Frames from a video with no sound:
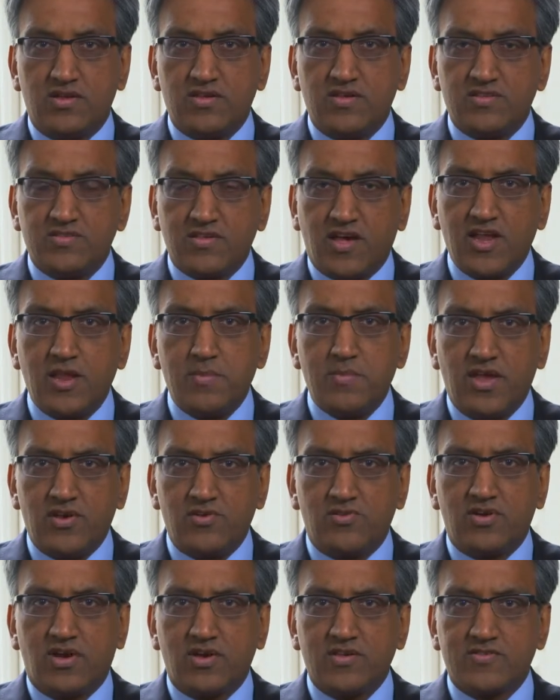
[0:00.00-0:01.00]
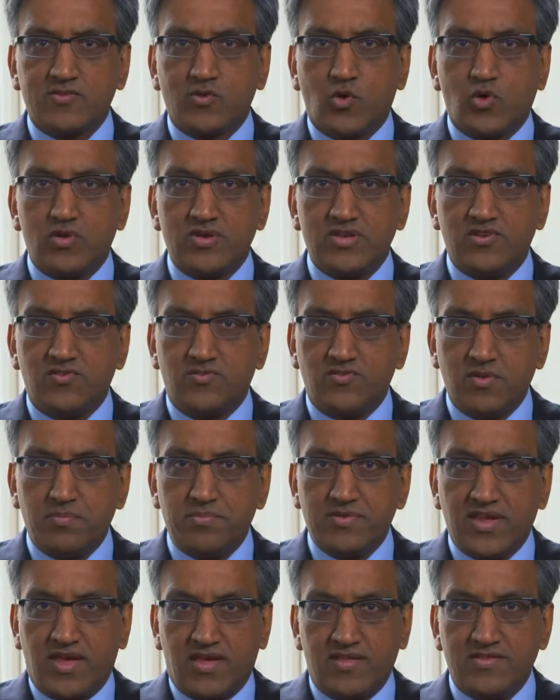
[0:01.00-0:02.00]
designer-made drugs called
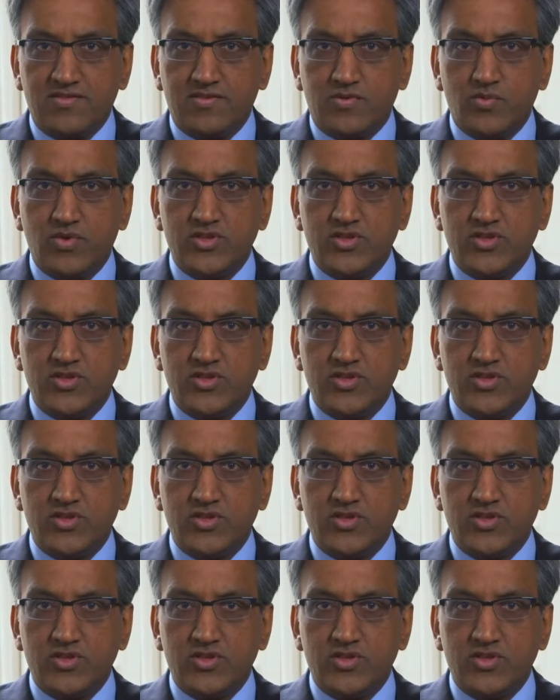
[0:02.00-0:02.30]
Triptans,